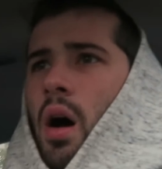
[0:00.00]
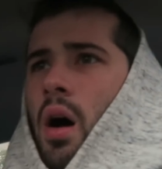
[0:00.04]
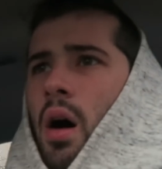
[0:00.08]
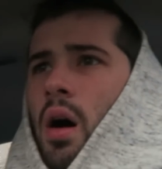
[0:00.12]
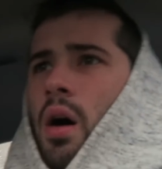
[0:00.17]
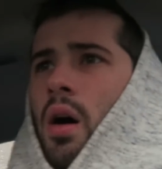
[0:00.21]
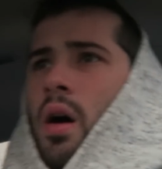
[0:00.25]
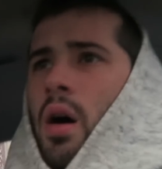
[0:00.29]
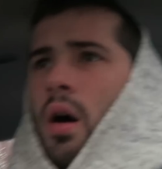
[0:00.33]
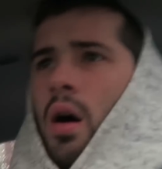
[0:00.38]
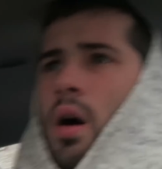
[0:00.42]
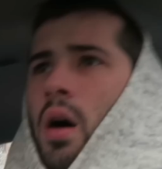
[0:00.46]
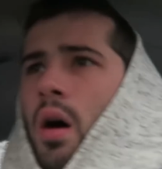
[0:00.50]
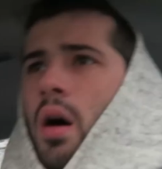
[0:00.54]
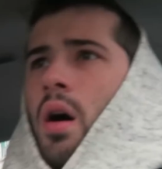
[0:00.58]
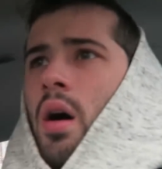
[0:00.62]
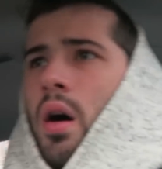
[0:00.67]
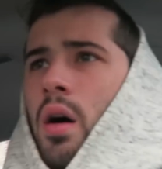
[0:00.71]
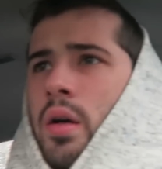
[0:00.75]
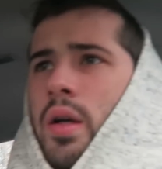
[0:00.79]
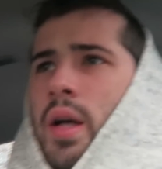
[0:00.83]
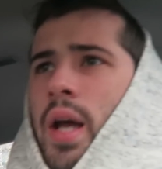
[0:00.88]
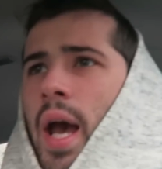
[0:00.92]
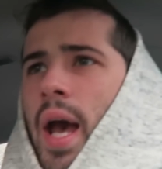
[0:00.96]

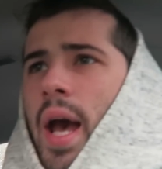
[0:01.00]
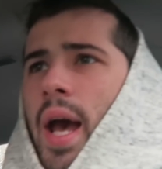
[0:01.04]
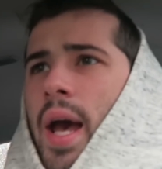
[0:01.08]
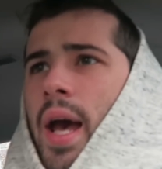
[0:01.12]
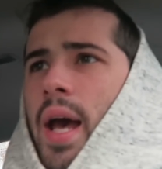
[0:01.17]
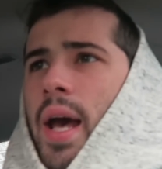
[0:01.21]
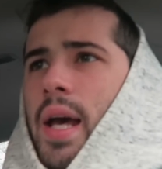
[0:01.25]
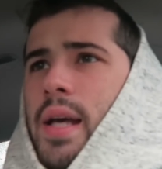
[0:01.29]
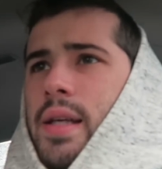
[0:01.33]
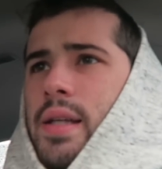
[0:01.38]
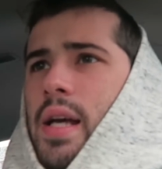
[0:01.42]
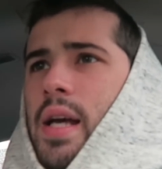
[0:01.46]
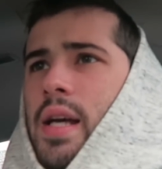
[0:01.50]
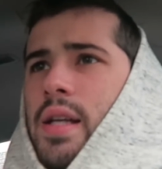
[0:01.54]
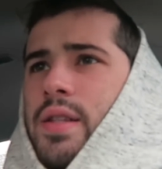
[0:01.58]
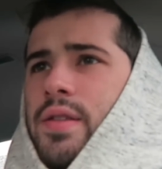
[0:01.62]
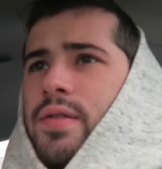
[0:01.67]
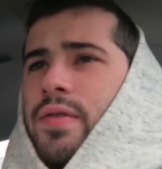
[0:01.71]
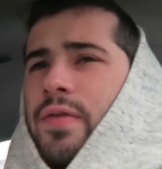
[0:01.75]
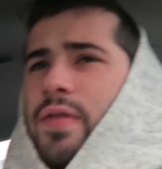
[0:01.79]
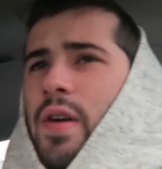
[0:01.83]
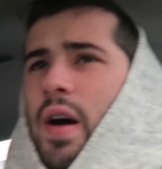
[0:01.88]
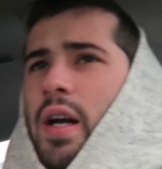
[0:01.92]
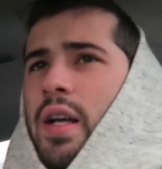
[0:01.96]
Okay,
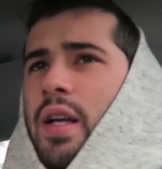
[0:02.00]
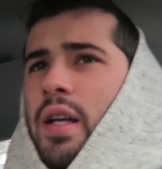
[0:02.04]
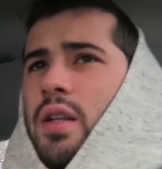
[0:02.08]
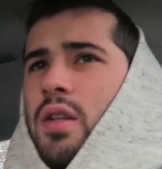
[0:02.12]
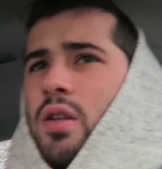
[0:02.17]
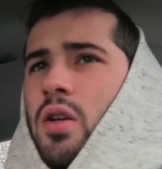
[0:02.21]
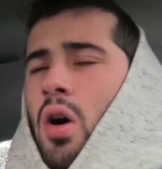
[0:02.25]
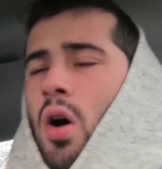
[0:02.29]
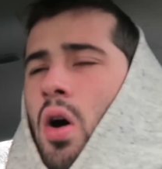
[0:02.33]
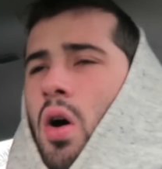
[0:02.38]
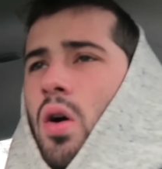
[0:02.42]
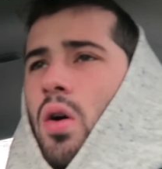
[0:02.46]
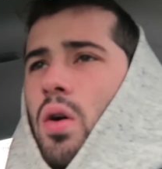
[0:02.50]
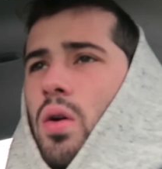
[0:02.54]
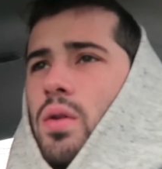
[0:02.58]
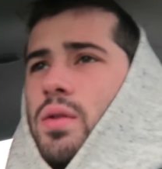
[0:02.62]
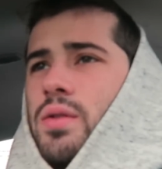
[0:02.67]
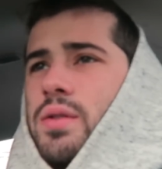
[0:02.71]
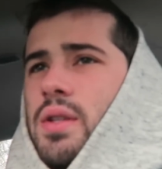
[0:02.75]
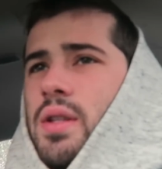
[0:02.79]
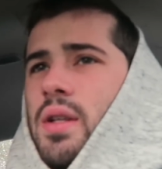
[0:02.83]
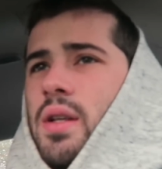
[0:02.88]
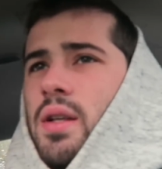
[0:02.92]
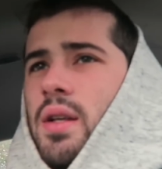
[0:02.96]
it's fucking
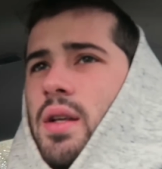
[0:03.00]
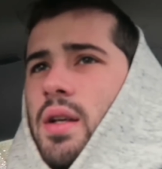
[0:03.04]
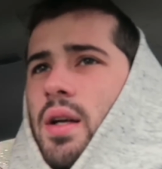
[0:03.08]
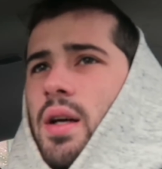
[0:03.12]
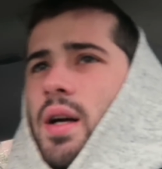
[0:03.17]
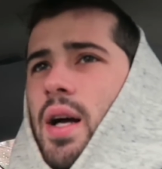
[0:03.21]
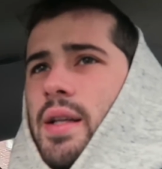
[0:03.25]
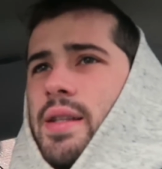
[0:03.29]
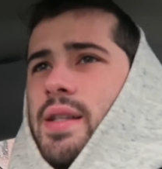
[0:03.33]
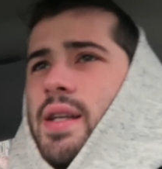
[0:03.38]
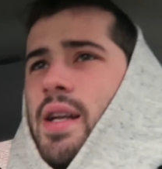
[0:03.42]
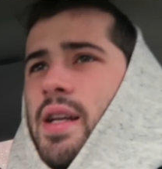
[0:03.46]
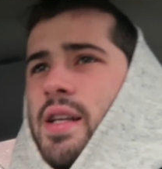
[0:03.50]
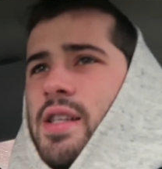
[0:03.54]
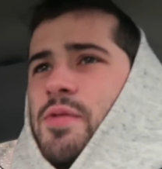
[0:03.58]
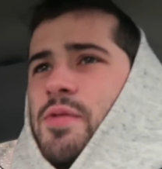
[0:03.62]
cold. I didn't